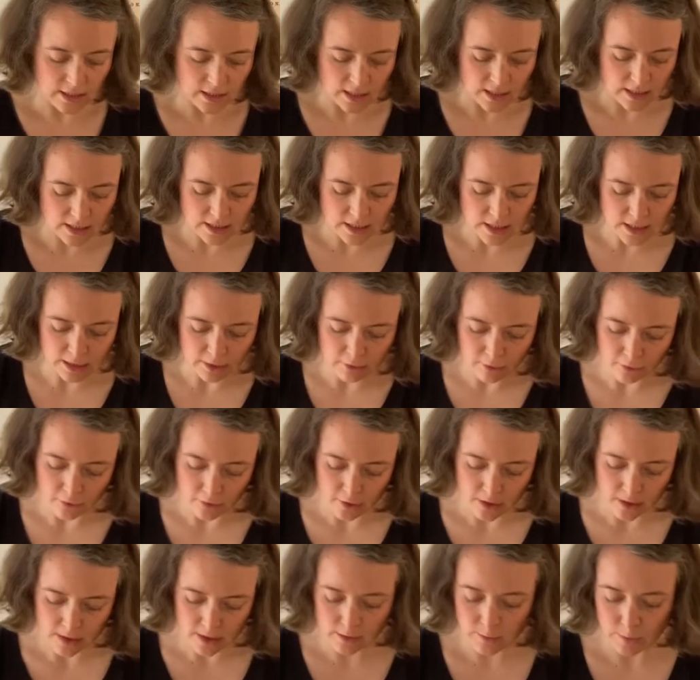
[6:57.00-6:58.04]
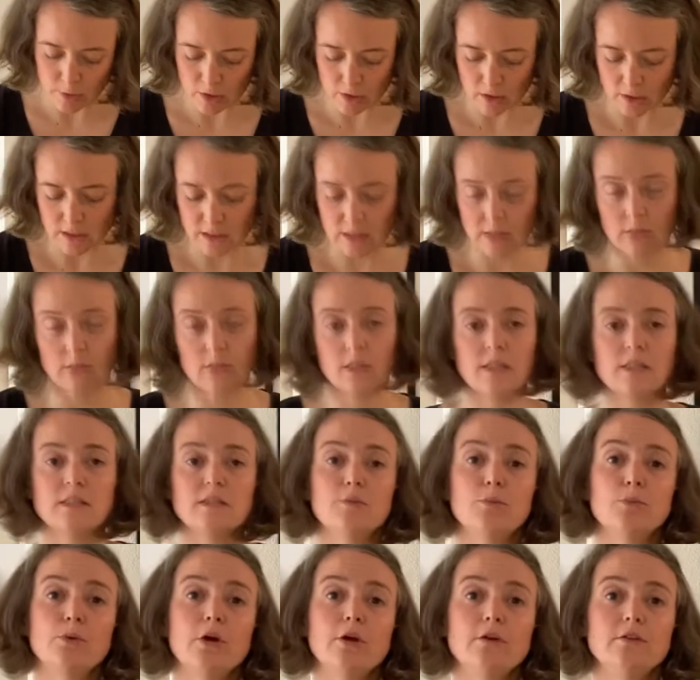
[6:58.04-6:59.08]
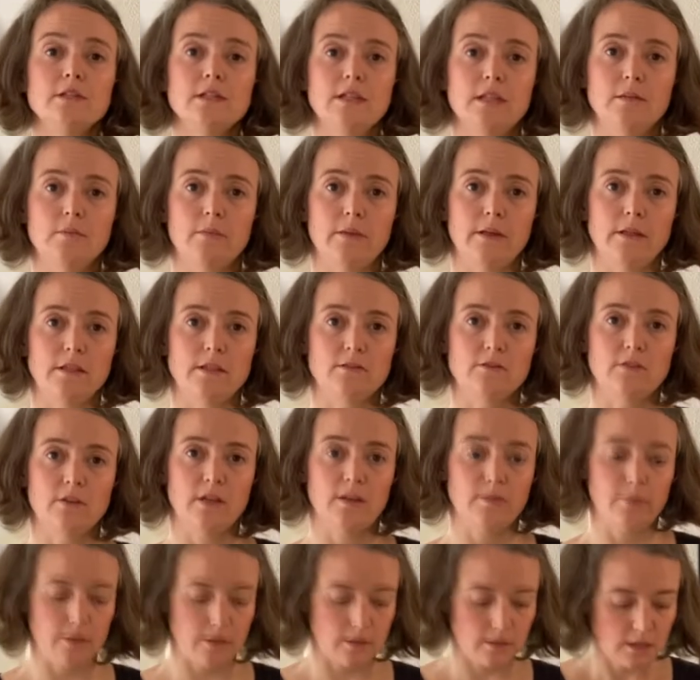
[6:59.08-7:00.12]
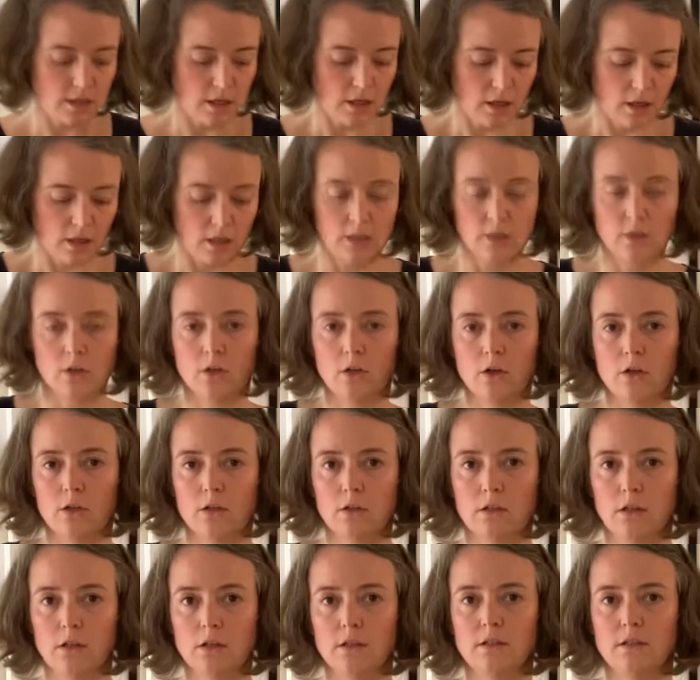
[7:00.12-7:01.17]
these are different is because silk is a protein-based fibre and cotton